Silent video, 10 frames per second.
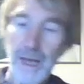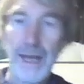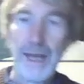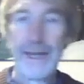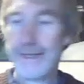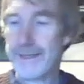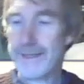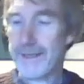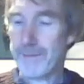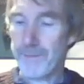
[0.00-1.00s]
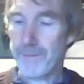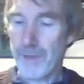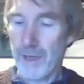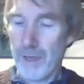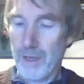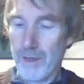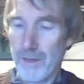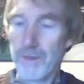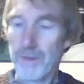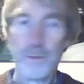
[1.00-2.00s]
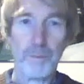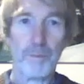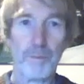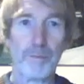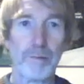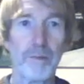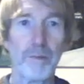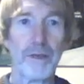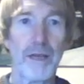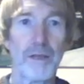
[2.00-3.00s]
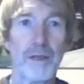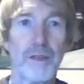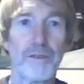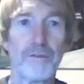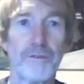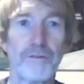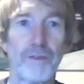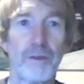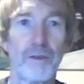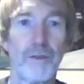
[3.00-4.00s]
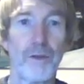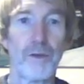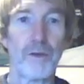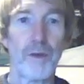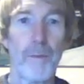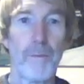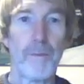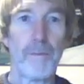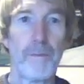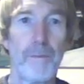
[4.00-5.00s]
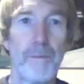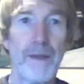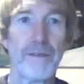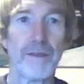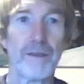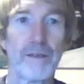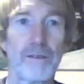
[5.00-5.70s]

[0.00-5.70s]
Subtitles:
And this probably actually follows on better